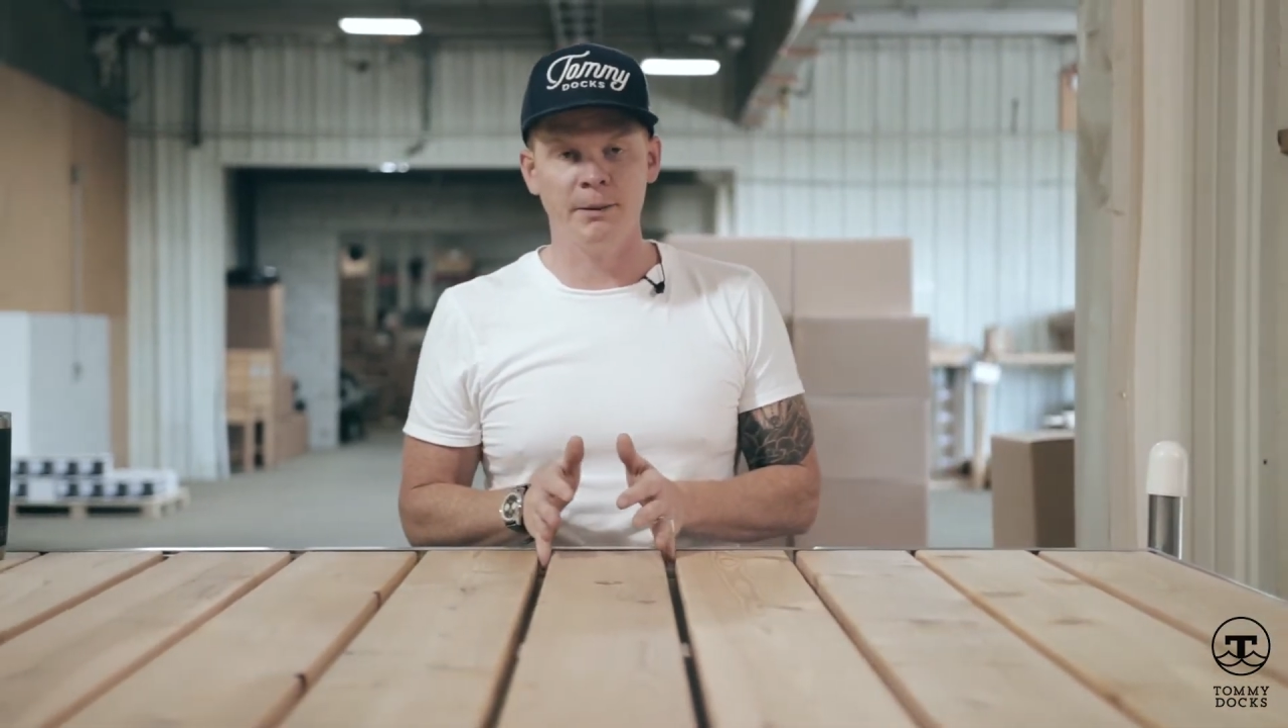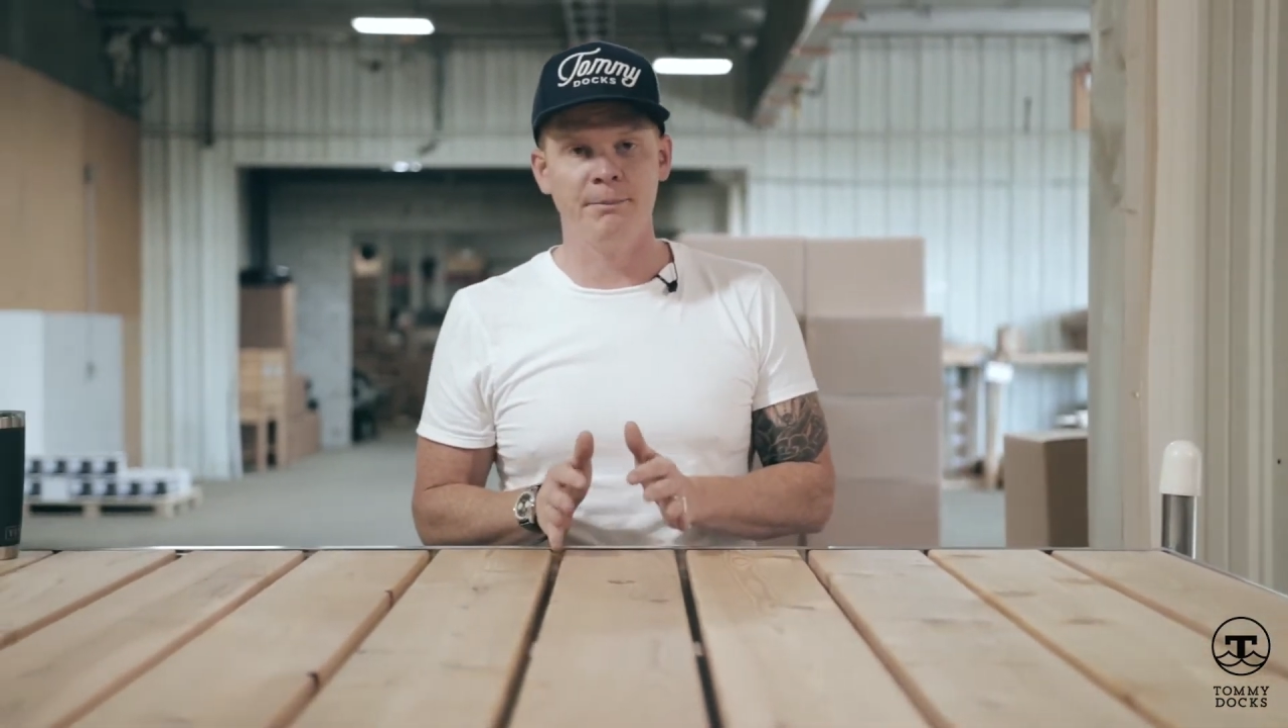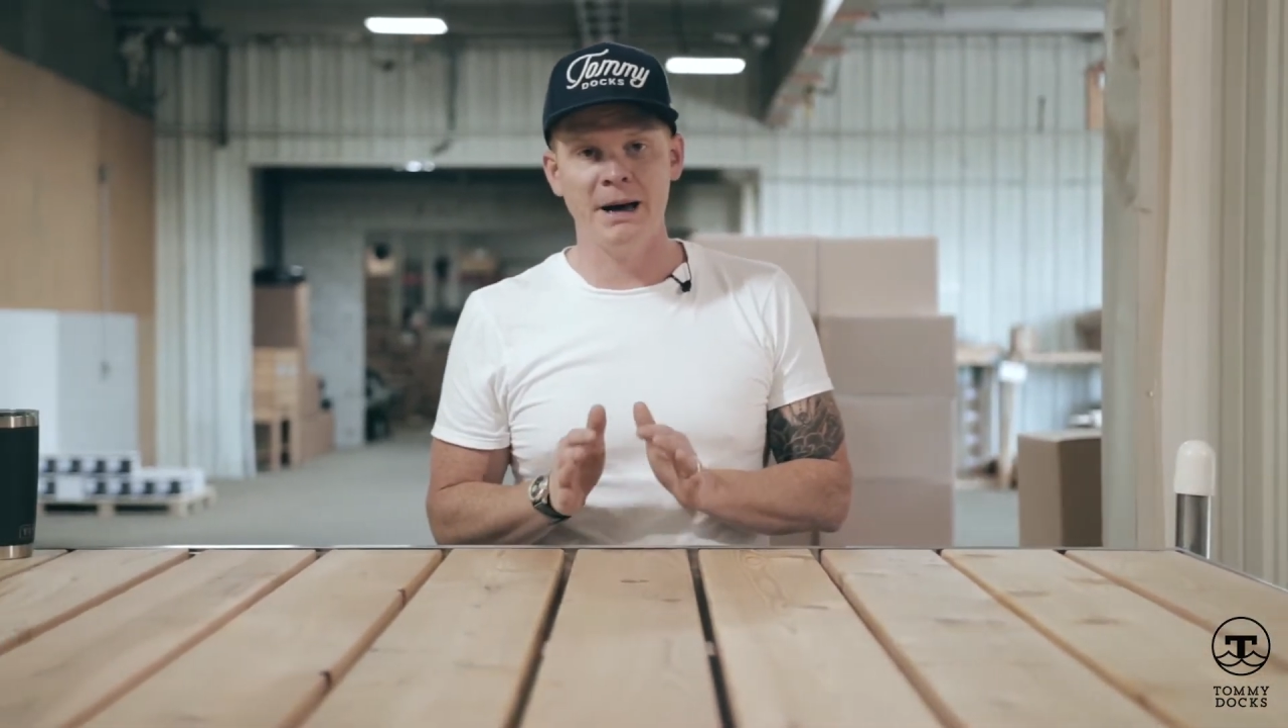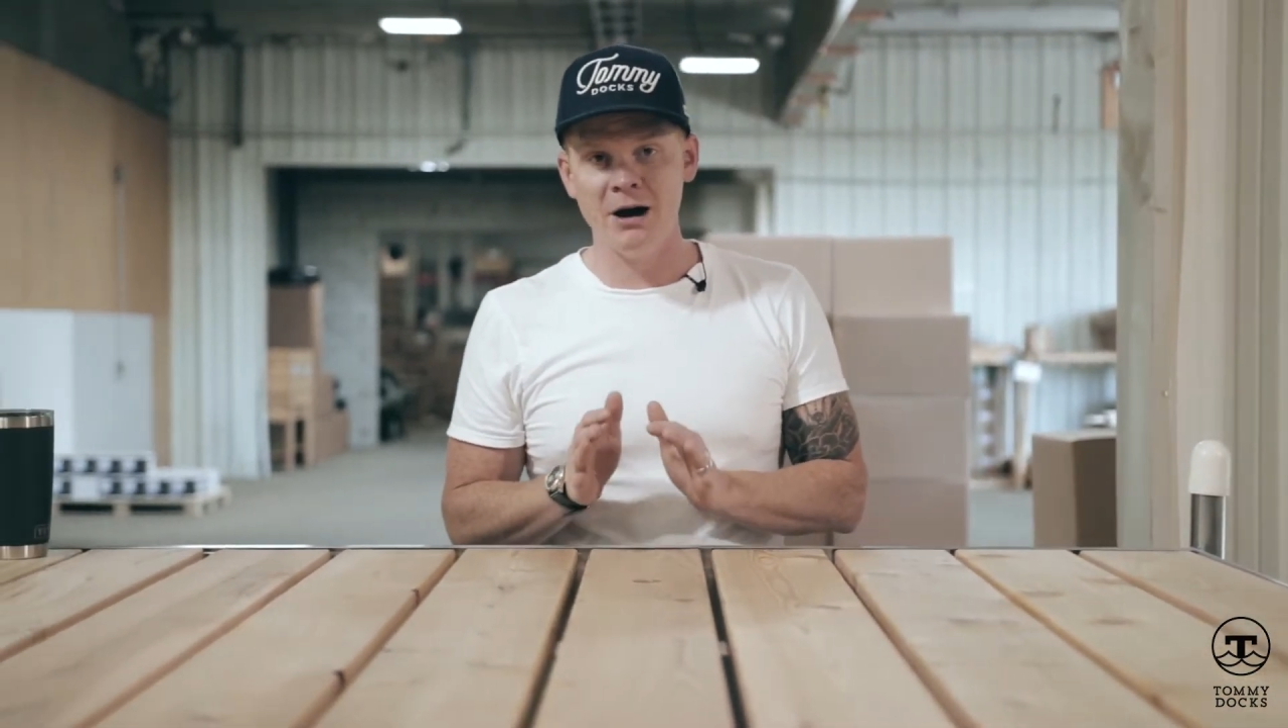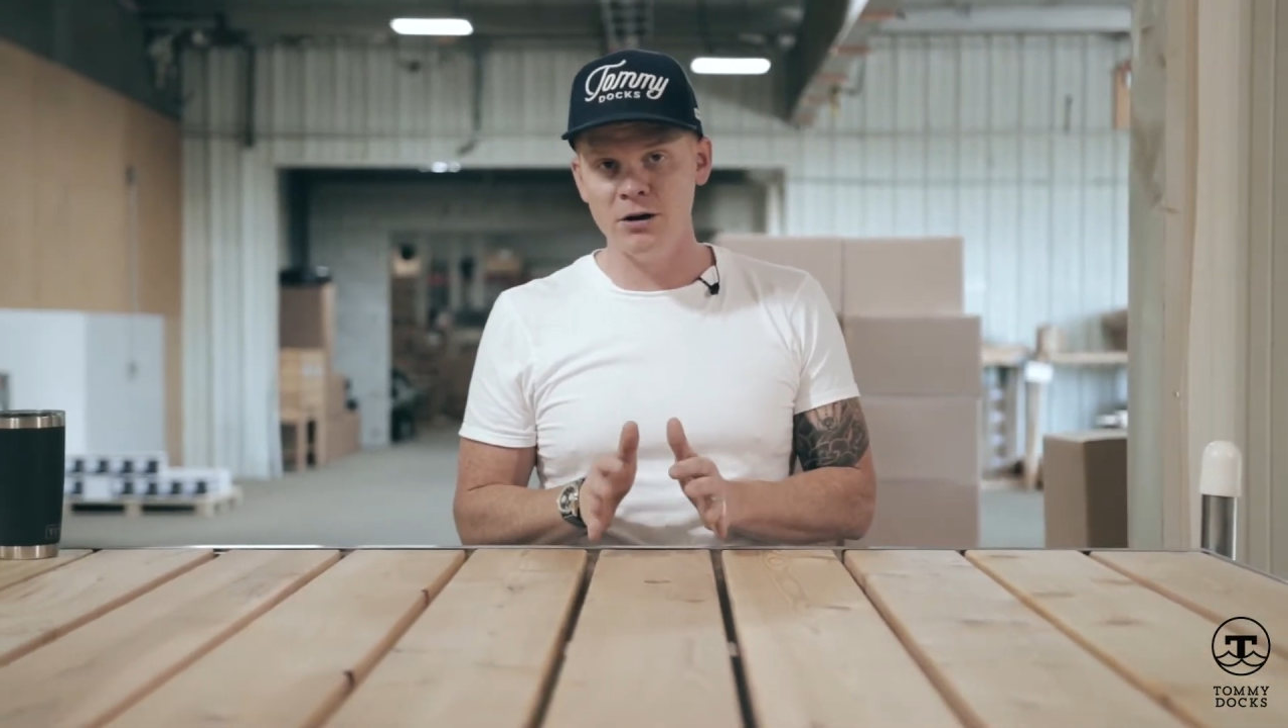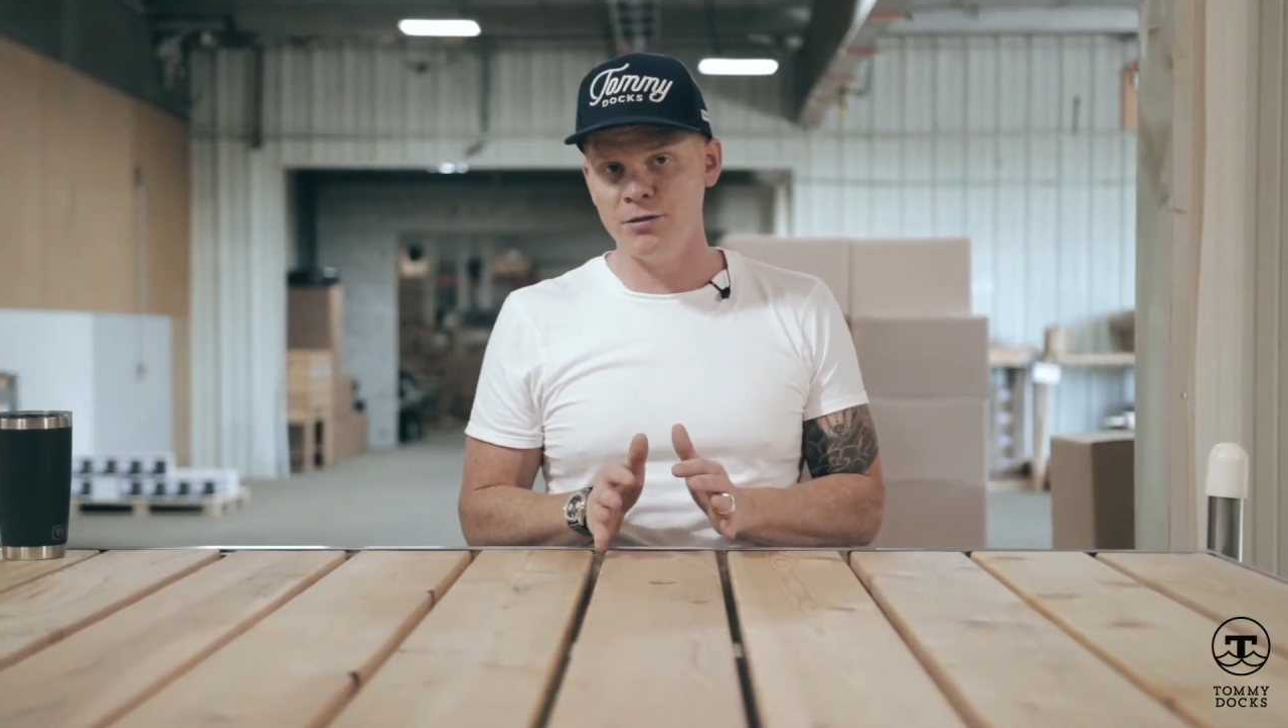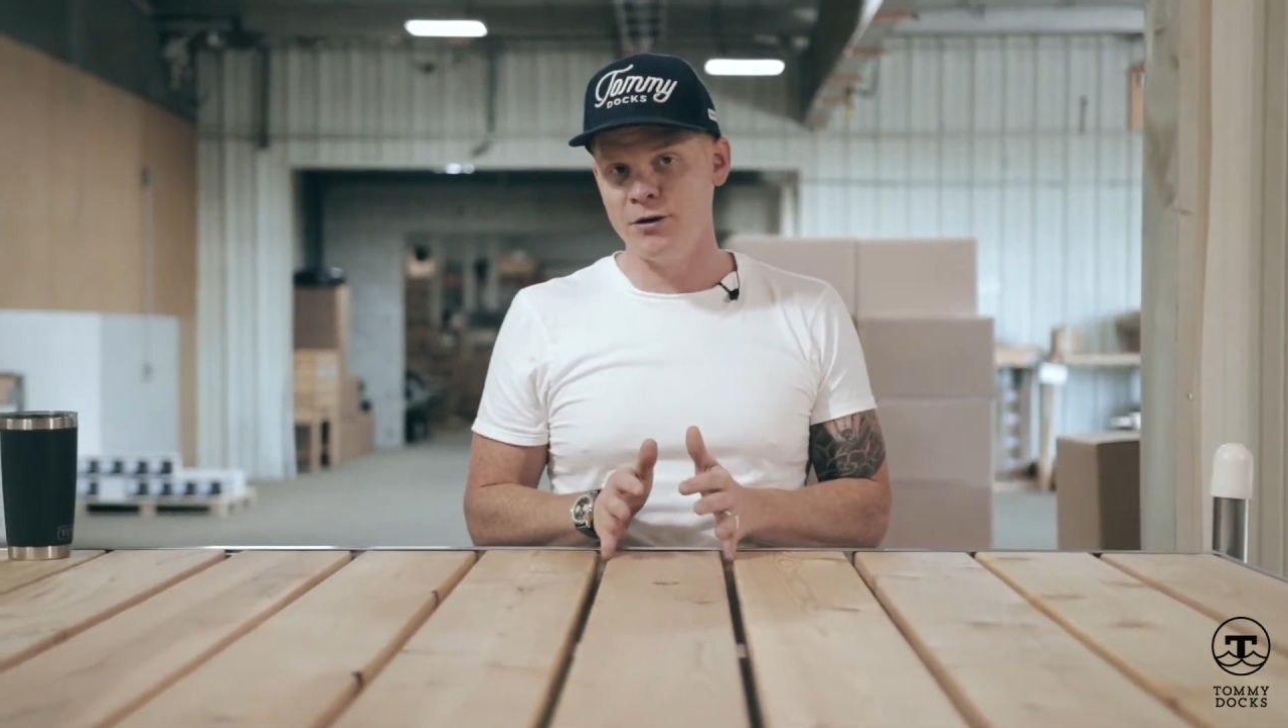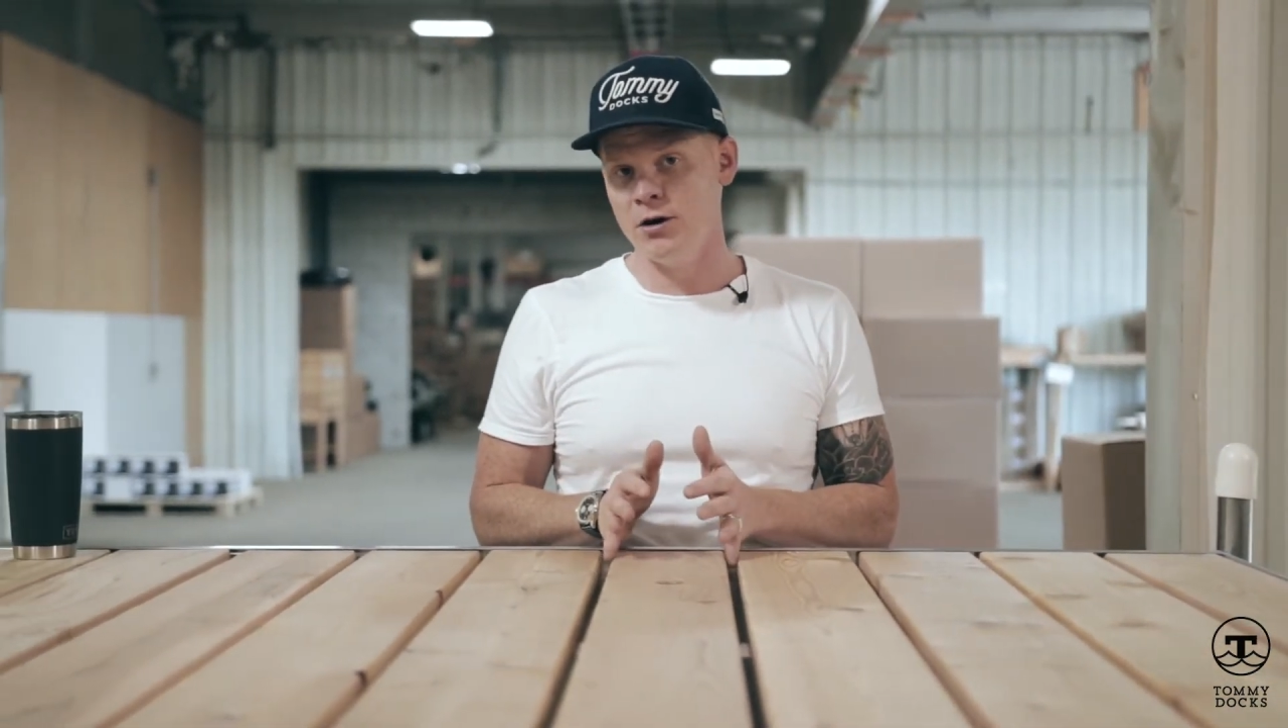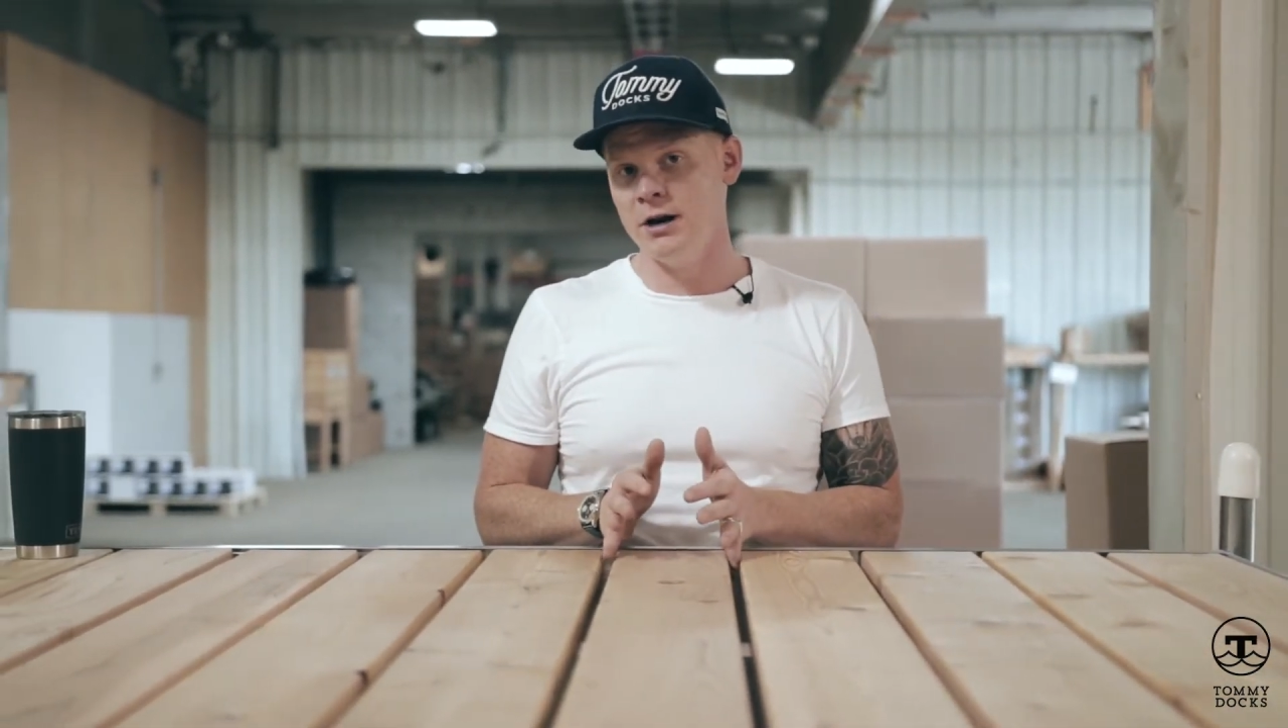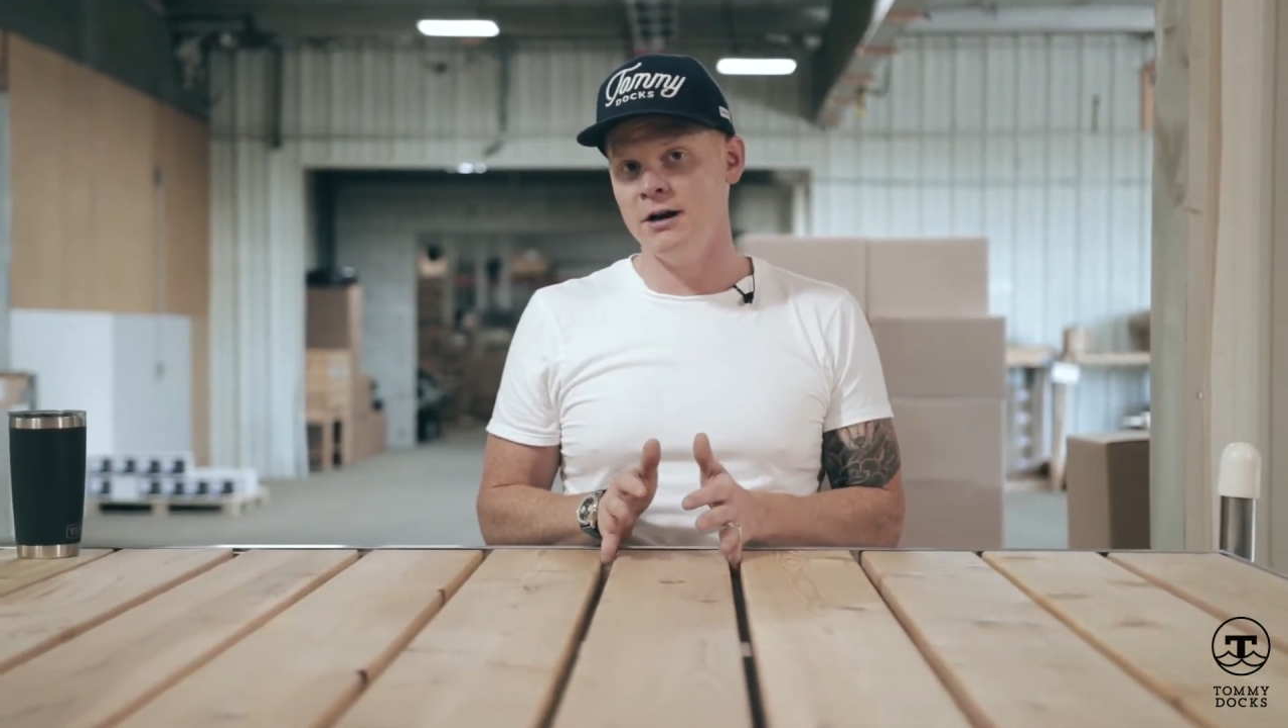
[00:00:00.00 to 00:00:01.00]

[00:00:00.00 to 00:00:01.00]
about a 30